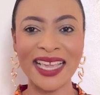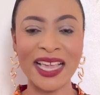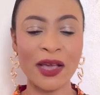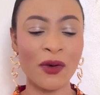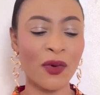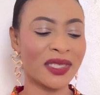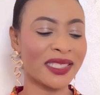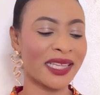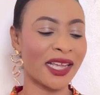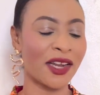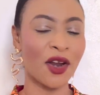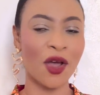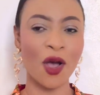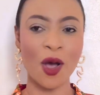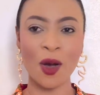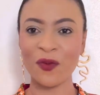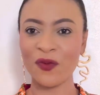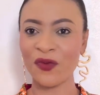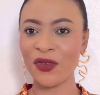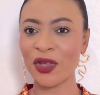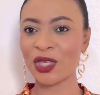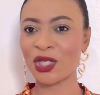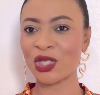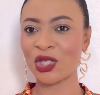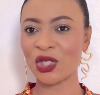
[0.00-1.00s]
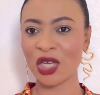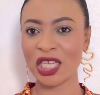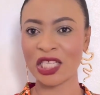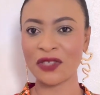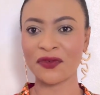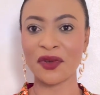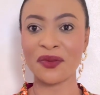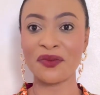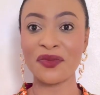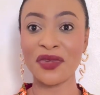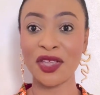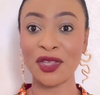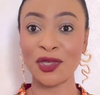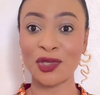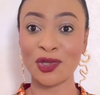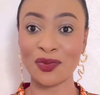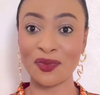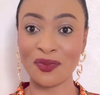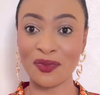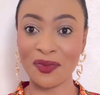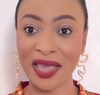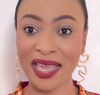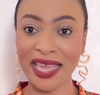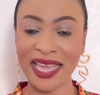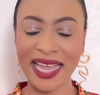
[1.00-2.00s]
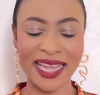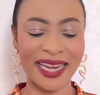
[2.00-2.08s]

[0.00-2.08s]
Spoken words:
it was an obvious choice for me to make,